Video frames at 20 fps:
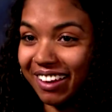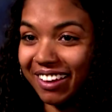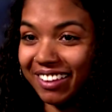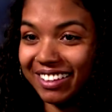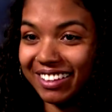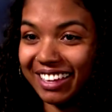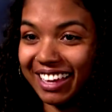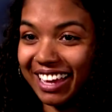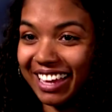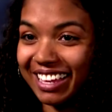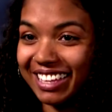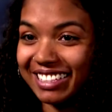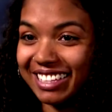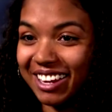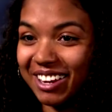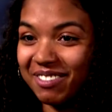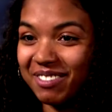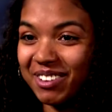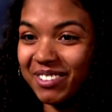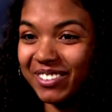all the guys.
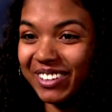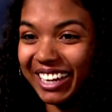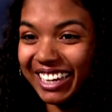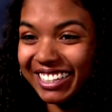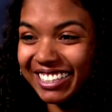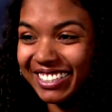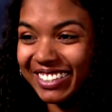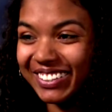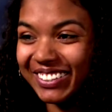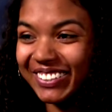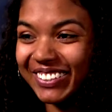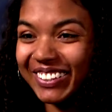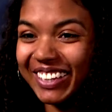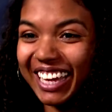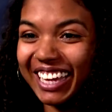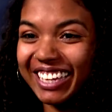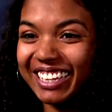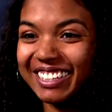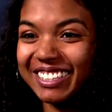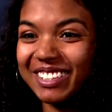I remember at school,
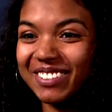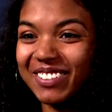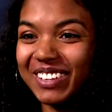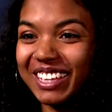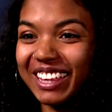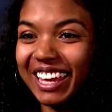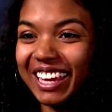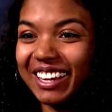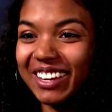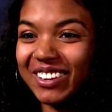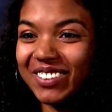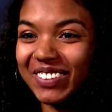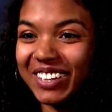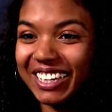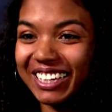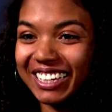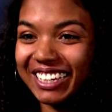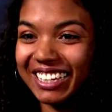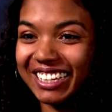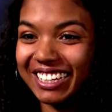I used to be like, oh
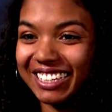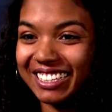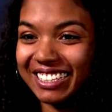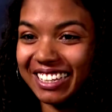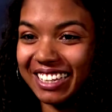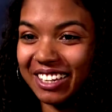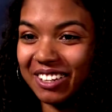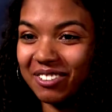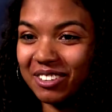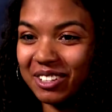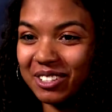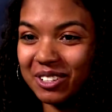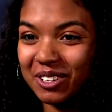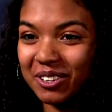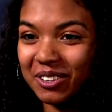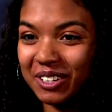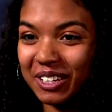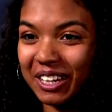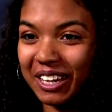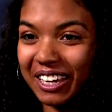my goodness, like what's
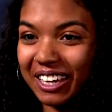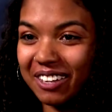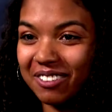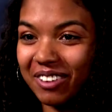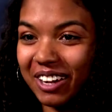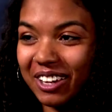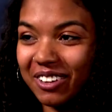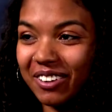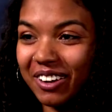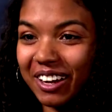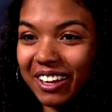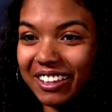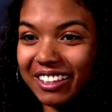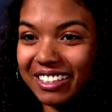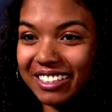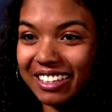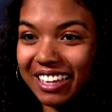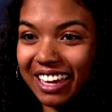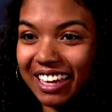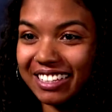going on? Why do all
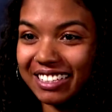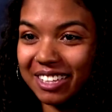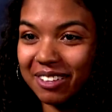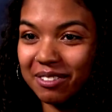these guys